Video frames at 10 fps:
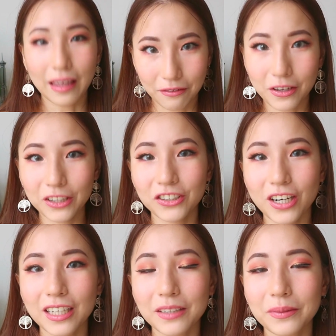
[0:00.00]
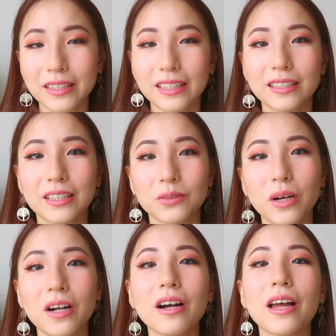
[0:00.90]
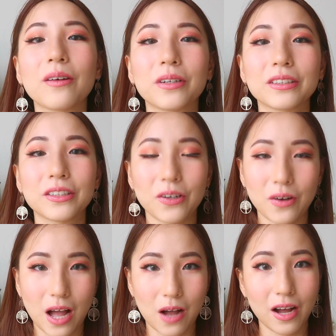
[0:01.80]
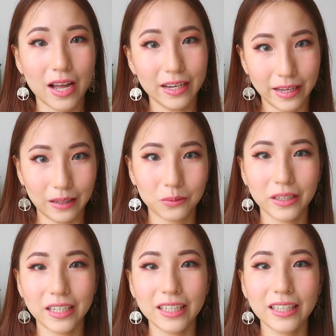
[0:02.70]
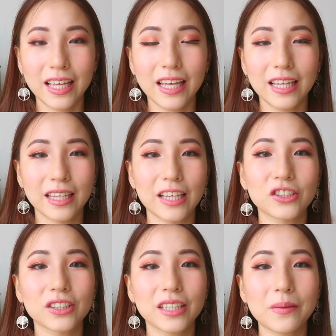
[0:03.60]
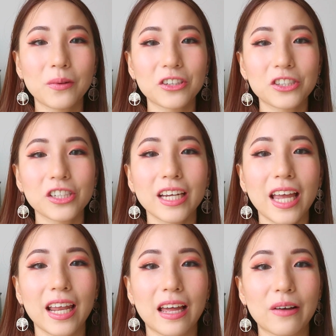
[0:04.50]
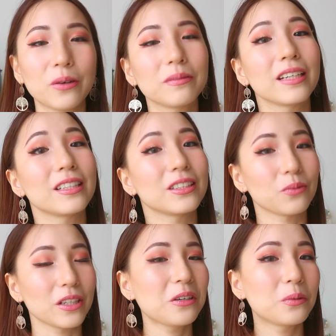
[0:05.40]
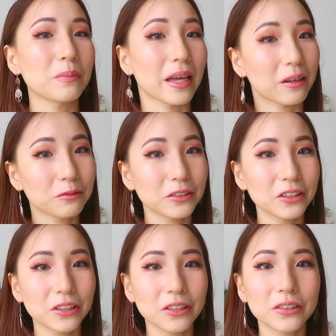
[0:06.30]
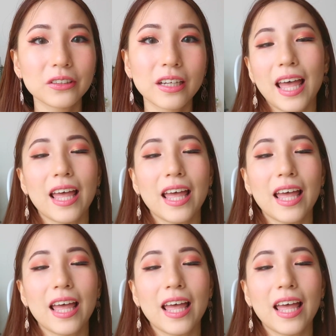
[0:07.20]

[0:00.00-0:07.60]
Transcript: If you're struggling with this as well and want to know how I dealt with it, then just keep watching, and I hope that this video will be helpful to you.